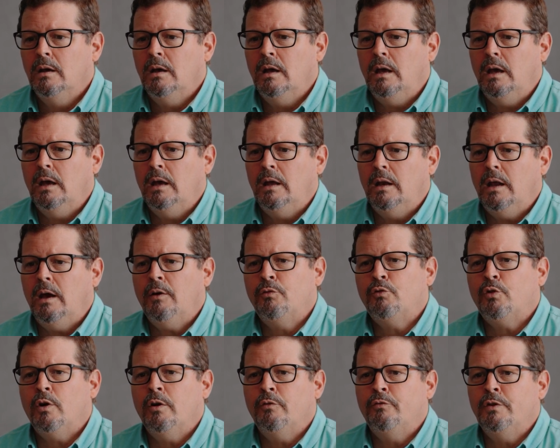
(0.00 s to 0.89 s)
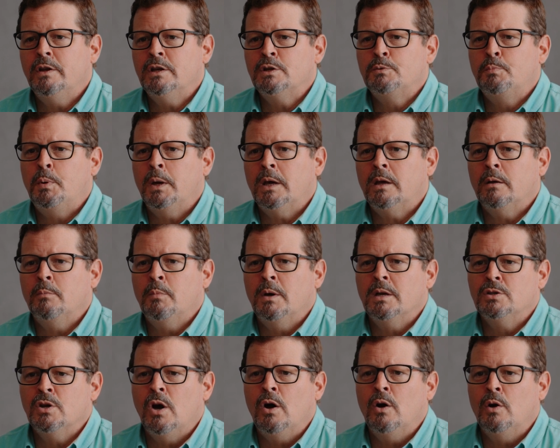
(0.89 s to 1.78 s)
And after I finished picking my
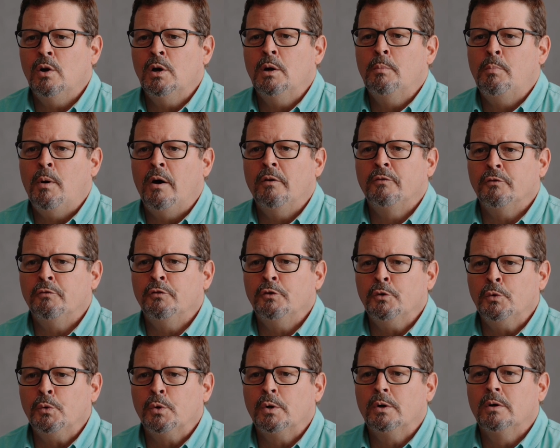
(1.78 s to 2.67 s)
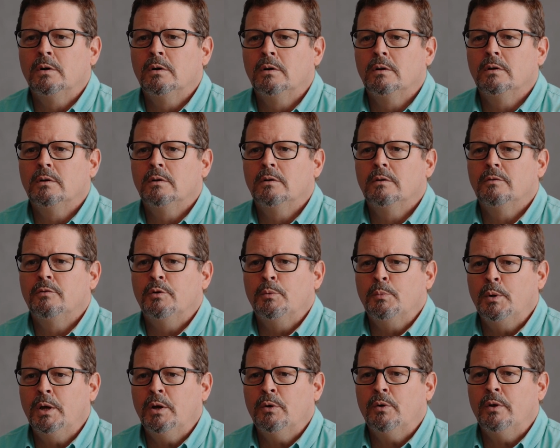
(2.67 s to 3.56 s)
jaw up off the floor
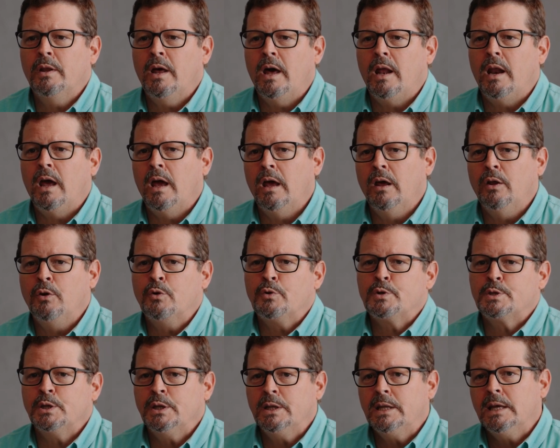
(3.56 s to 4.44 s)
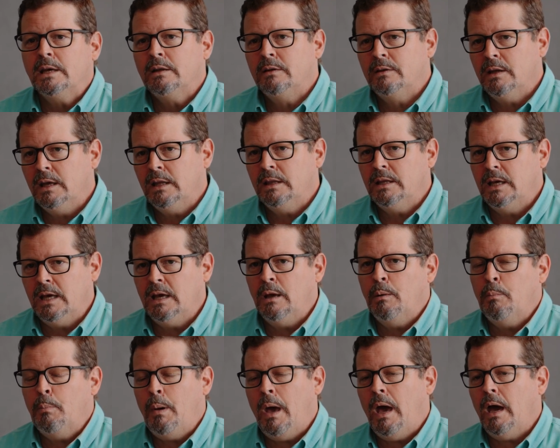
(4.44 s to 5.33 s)
from hearing that, I understood the
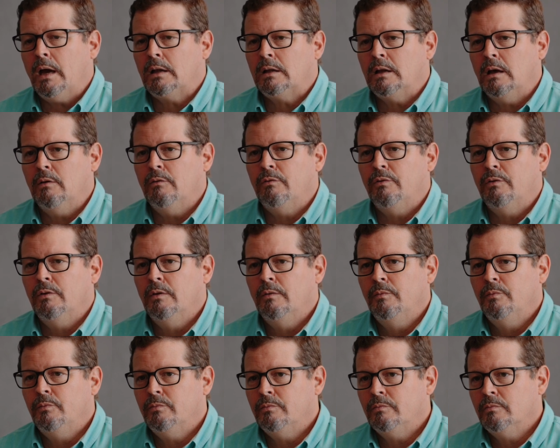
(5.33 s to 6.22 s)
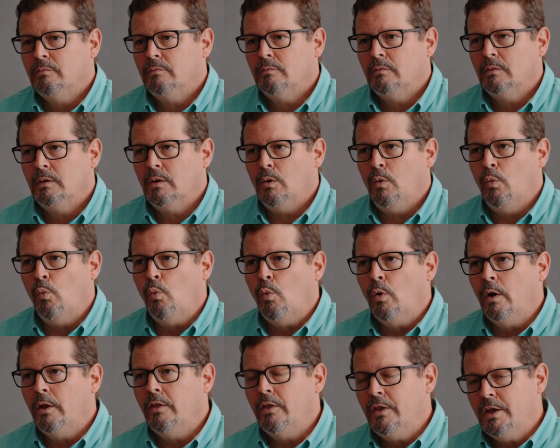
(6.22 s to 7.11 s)
impact of
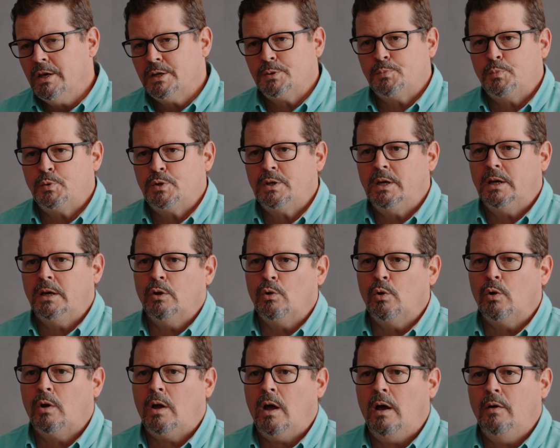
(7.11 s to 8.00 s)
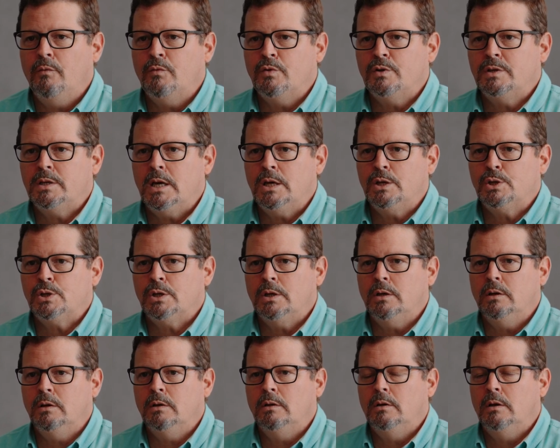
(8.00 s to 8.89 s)
what this particular
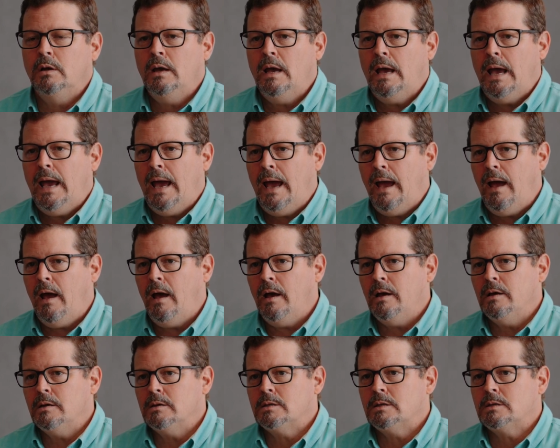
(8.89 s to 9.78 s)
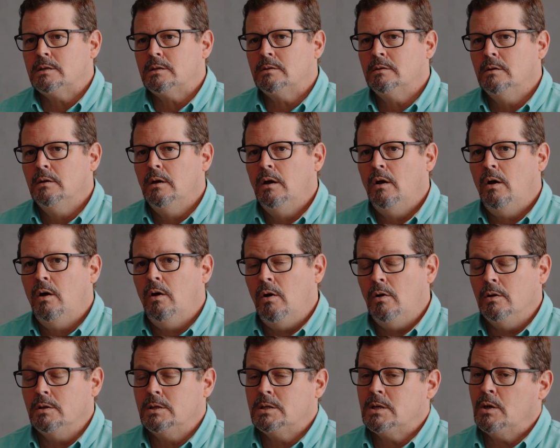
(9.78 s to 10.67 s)
conversation has
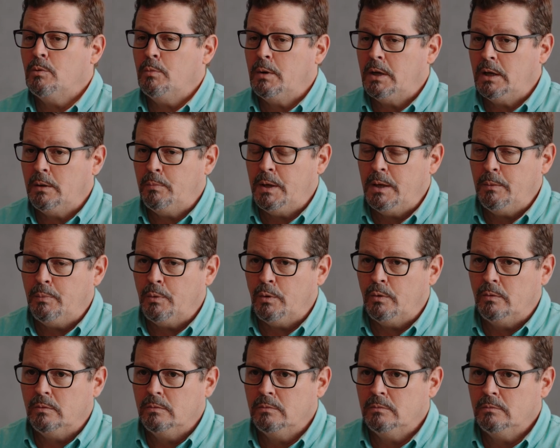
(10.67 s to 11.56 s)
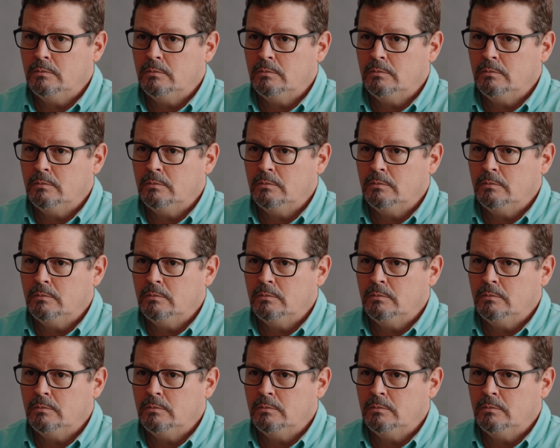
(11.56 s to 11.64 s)
on so many people.